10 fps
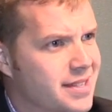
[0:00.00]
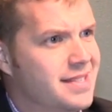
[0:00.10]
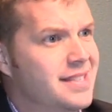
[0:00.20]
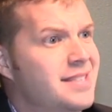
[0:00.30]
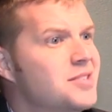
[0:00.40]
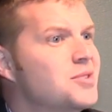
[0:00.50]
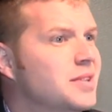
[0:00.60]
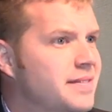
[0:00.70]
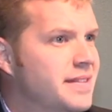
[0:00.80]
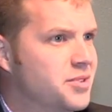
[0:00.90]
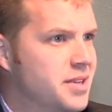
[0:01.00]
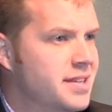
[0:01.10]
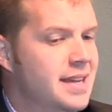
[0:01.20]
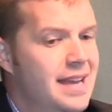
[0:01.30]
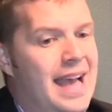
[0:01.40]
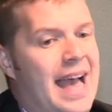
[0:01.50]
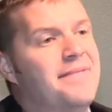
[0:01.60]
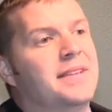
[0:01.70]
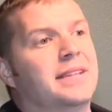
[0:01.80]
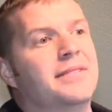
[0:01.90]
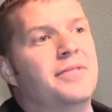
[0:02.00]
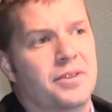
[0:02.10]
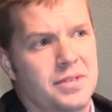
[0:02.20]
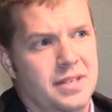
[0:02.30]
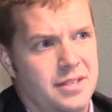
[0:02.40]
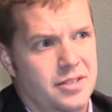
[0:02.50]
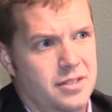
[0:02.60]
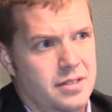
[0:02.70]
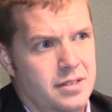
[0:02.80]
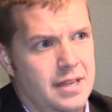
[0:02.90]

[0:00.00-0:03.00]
The citizens who live in those areas have to live with those decisions.